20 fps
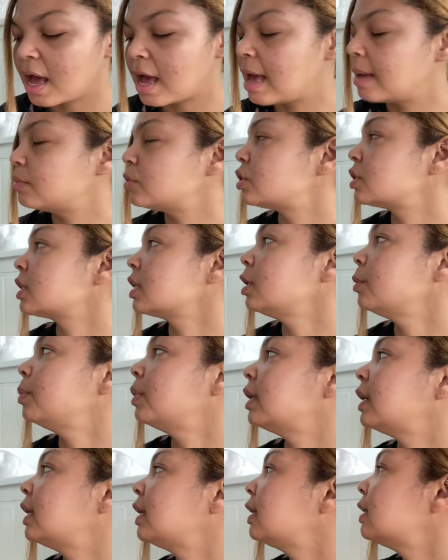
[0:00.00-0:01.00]
I'm just gonna
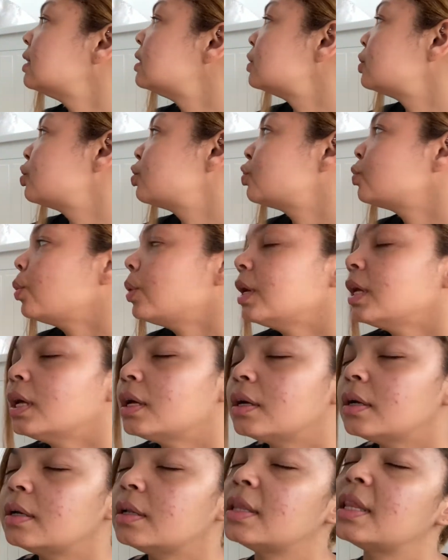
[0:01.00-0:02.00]
put it in
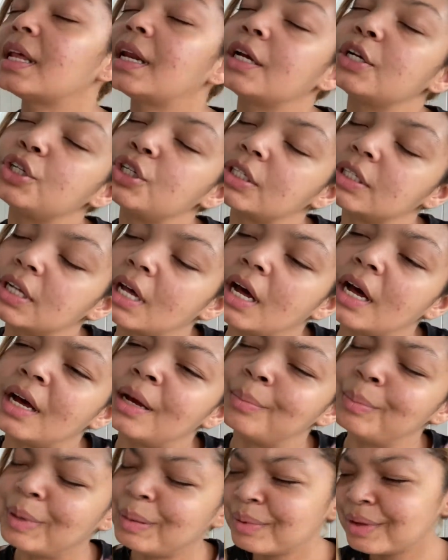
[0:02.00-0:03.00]
soil that I just got.
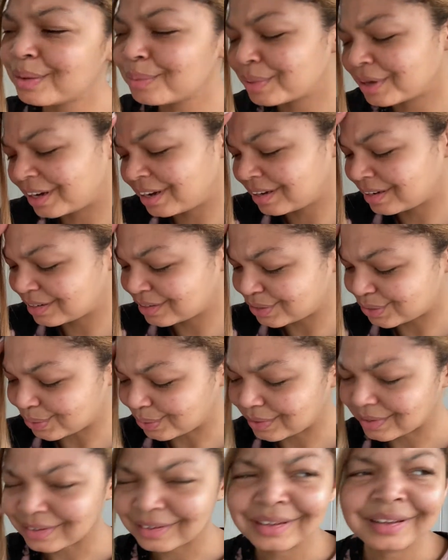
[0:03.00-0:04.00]
Maybe I'll put it in
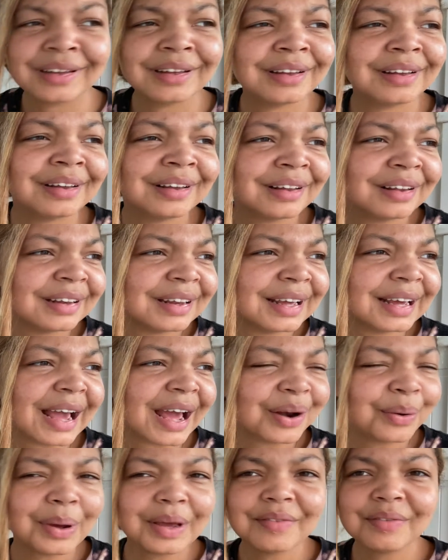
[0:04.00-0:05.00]
soil. Like, how
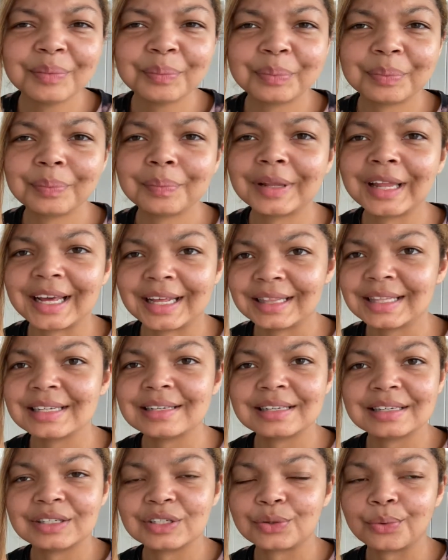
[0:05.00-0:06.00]
do I even plant
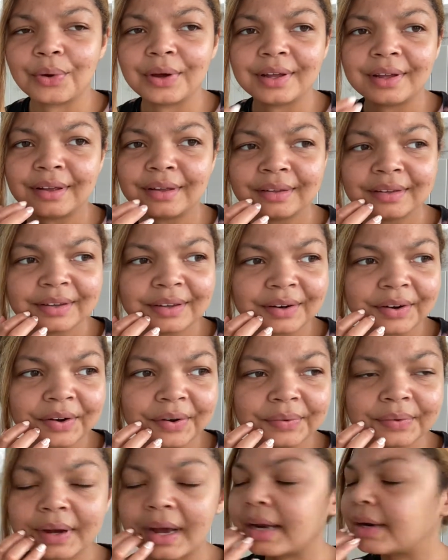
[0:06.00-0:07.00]
this in soil? You
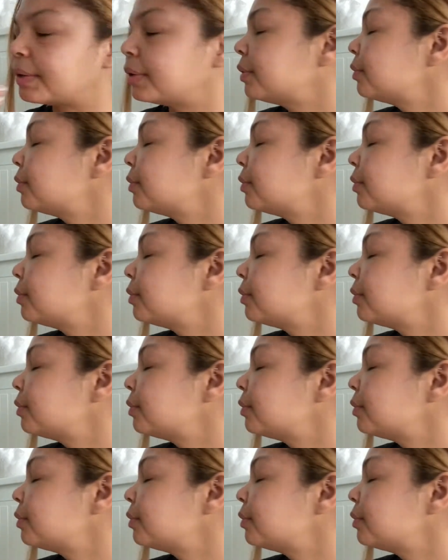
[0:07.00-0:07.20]
know, I don't know.